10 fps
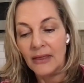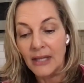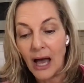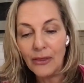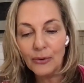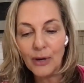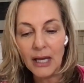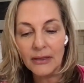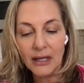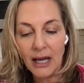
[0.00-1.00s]
The other
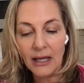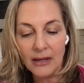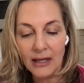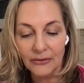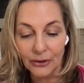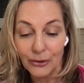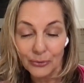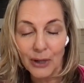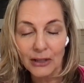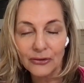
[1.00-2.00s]
way that is a
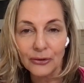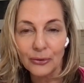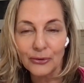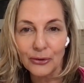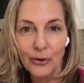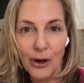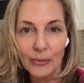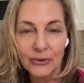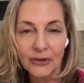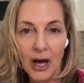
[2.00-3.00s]
good way to do the oil
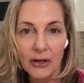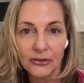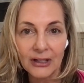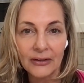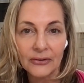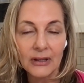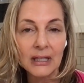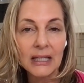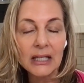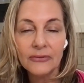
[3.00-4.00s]
massage is in
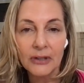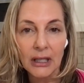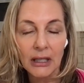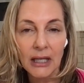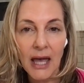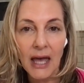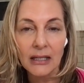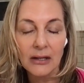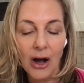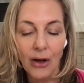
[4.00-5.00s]
the evening,
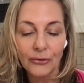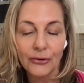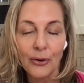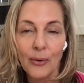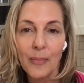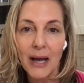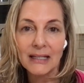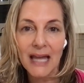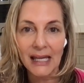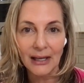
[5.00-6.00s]
and also by
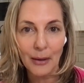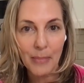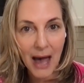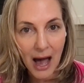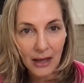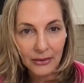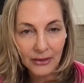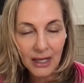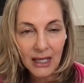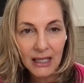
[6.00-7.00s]
taking a bath.
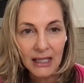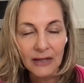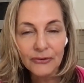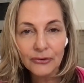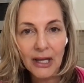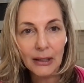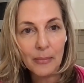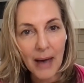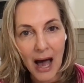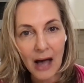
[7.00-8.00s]
If you take a
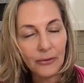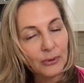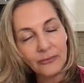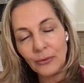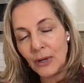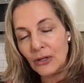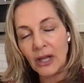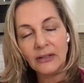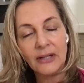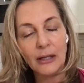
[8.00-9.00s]
bath, whatever way you
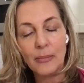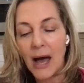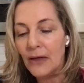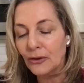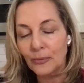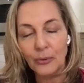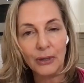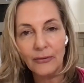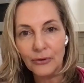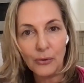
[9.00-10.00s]
like to take a bath, you can put
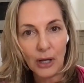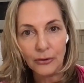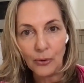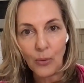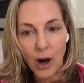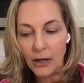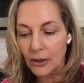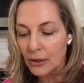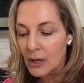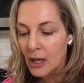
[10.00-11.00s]
whatever you want in the
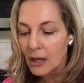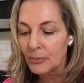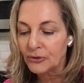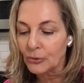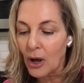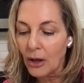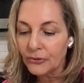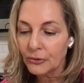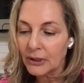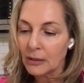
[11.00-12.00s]
water, but you
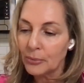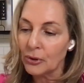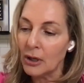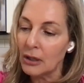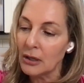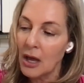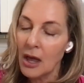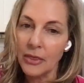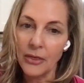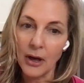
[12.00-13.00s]
also can put
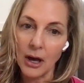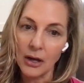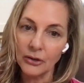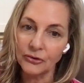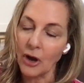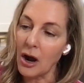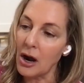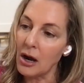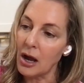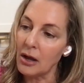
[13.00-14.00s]
the
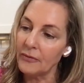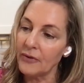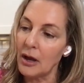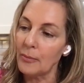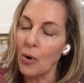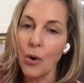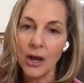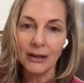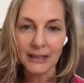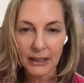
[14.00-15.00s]
jar of
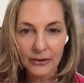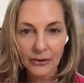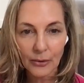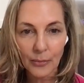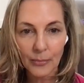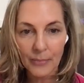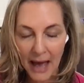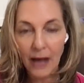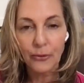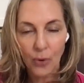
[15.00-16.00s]
oil in the
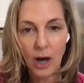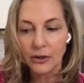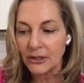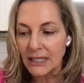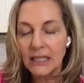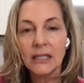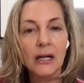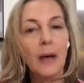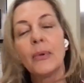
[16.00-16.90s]
bath water to heat it up,